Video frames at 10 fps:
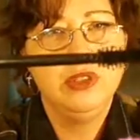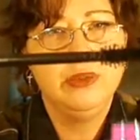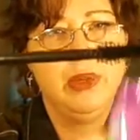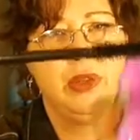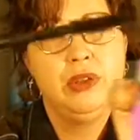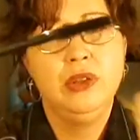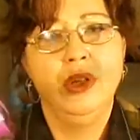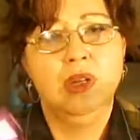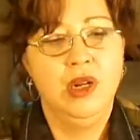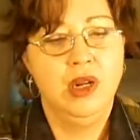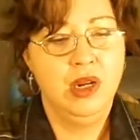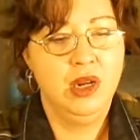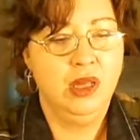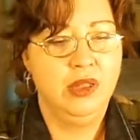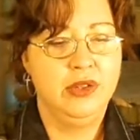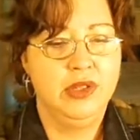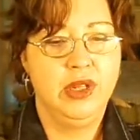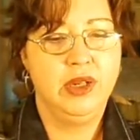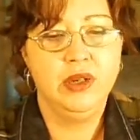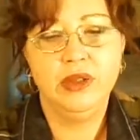smaller. There's
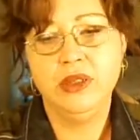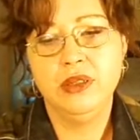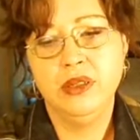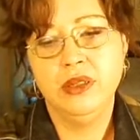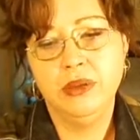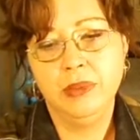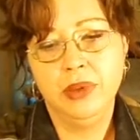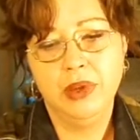none on the tip.